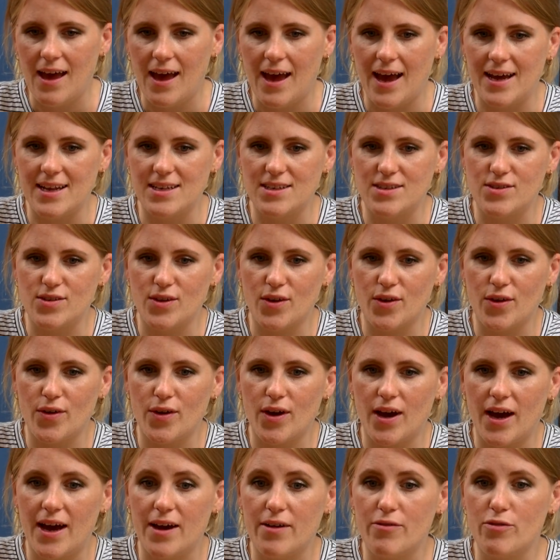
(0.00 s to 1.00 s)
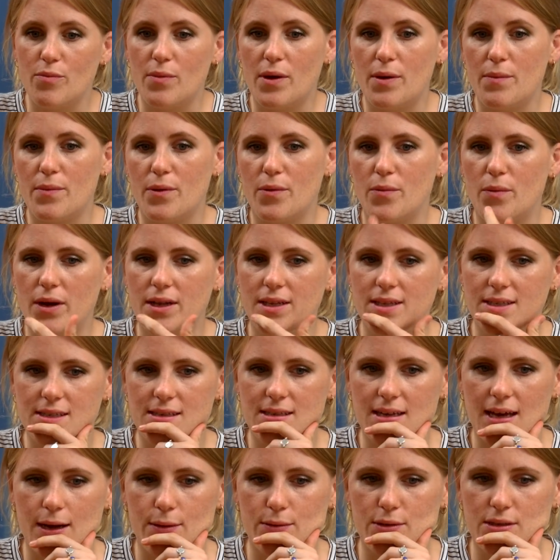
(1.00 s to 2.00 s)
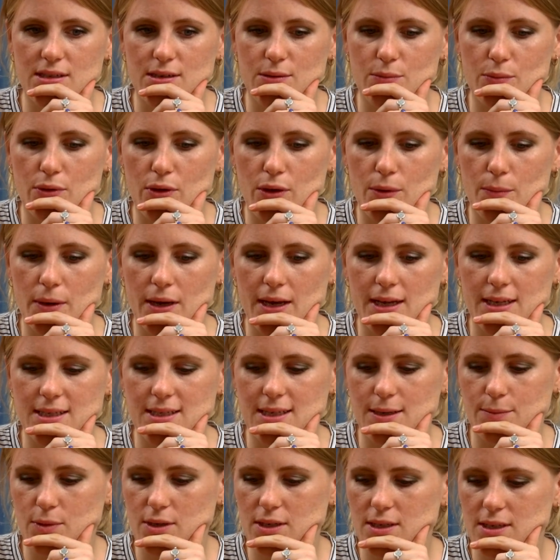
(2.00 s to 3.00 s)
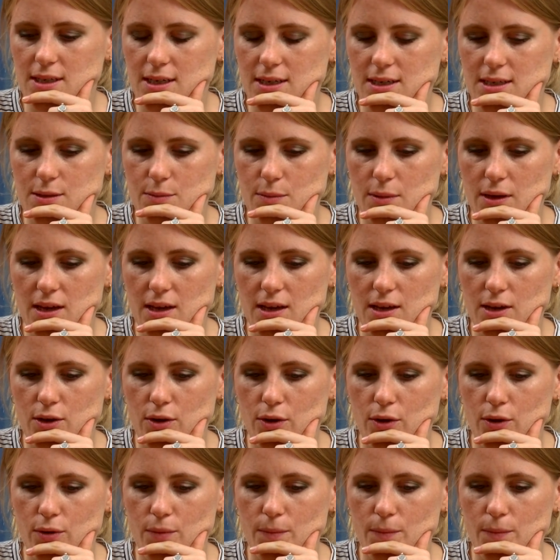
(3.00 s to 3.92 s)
And so I remember once I was in Burma and someone said to me,